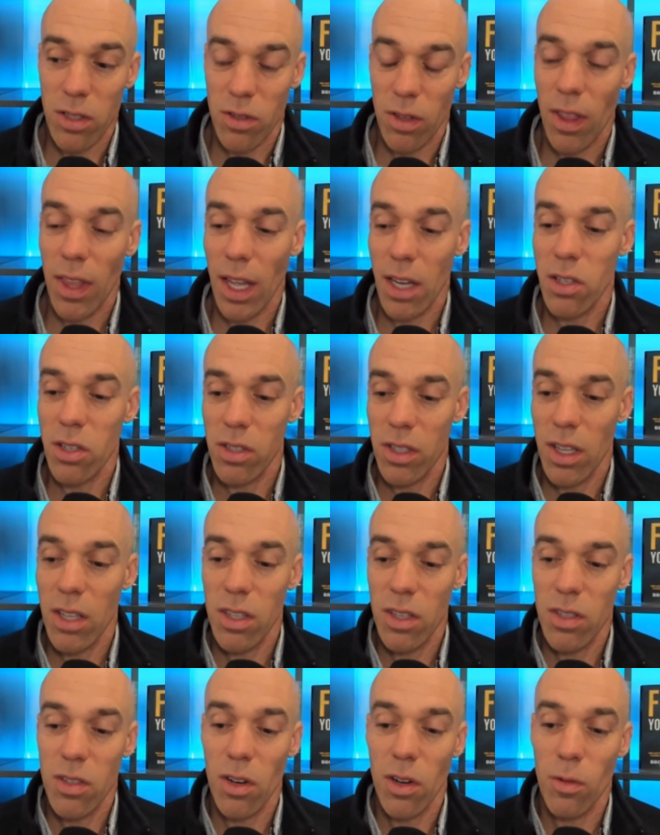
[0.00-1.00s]
I think actually since they
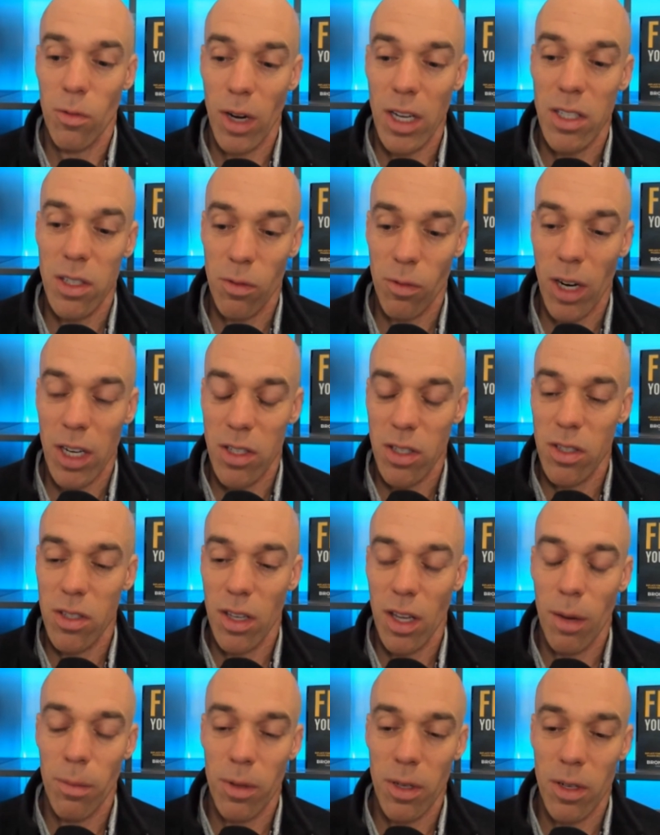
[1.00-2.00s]
started raising rates, this is a
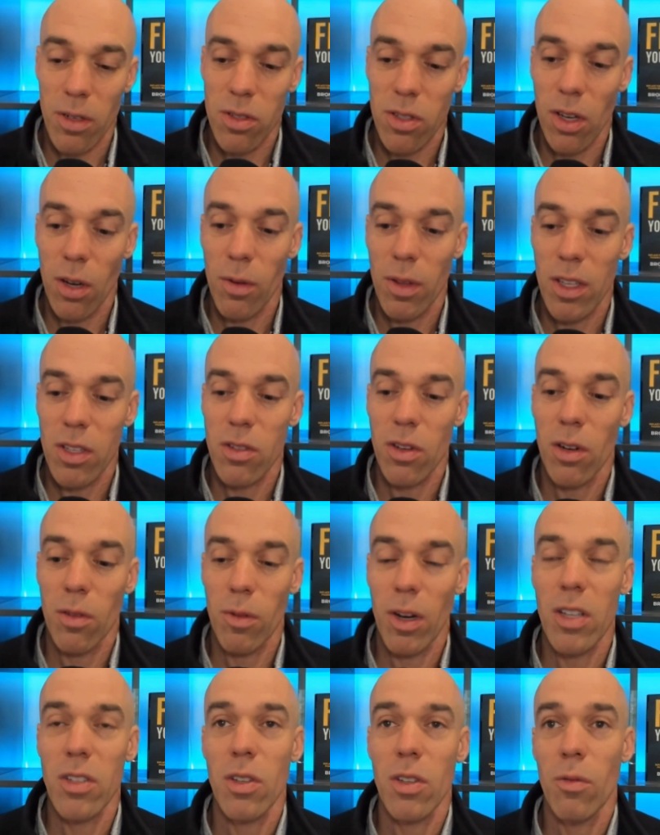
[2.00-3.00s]
couple of years ago when they started
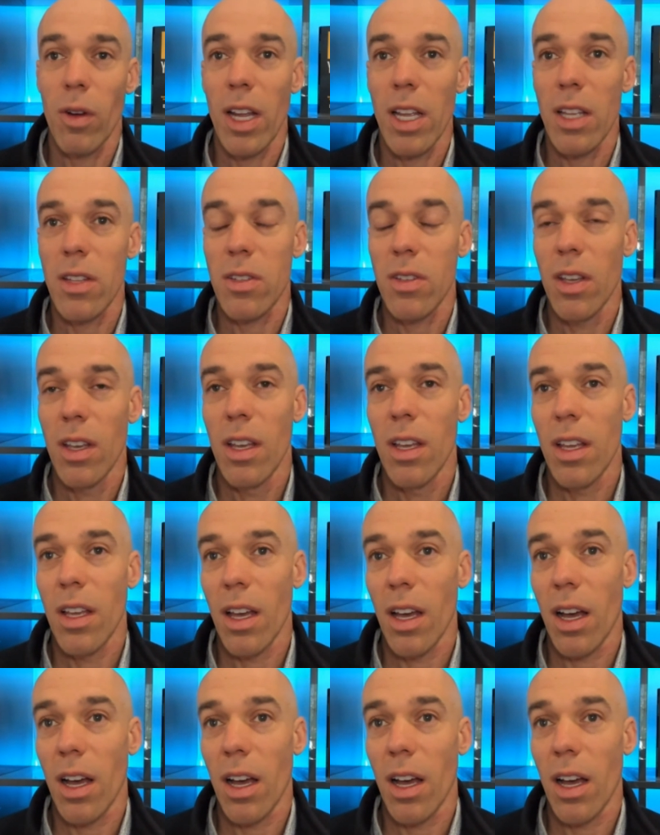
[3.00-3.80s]
raising rates,